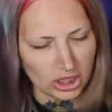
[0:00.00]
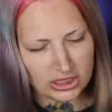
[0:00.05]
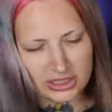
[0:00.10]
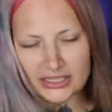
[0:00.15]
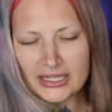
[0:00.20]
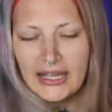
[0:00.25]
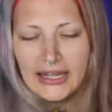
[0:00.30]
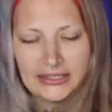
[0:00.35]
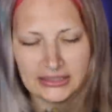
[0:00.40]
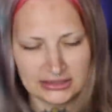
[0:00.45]

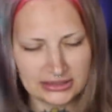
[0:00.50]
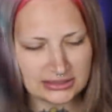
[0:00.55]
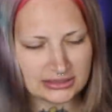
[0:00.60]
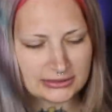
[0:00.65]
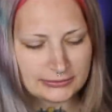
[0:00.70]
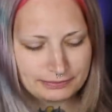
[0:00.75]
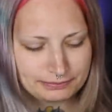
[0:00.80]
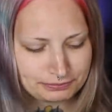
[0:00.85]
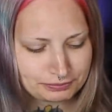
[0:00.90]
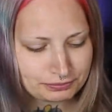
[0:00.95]

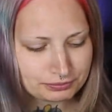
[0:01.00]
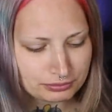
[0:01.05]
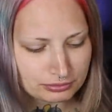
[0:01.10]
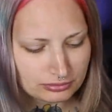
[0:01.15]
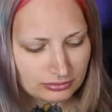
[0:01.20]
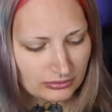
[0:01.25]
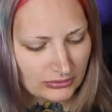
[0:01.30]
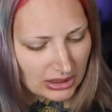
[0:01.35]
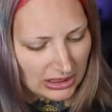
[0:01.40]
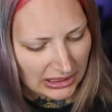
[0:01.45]
Yes.
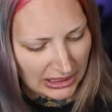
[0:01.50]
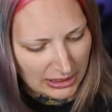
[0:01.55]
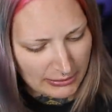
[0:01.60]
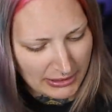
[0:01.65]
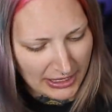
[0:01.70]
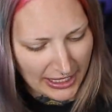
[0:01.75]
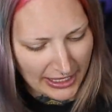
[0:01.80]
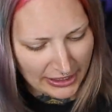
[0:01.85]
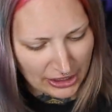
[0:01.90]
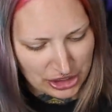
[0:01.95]
Give
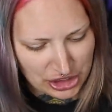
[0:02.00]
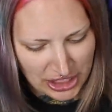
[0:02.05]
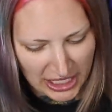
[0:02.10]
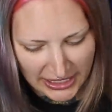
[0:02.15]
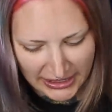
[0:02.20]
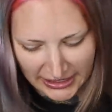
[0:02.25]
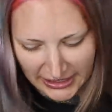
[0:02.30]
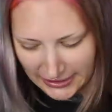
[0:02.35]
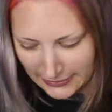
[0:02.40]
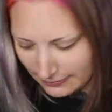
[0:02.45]
me that energy
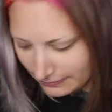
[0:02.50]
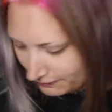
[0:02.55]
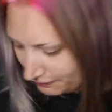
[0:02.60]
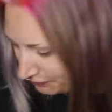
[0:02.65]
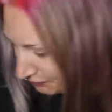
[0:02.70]
I need.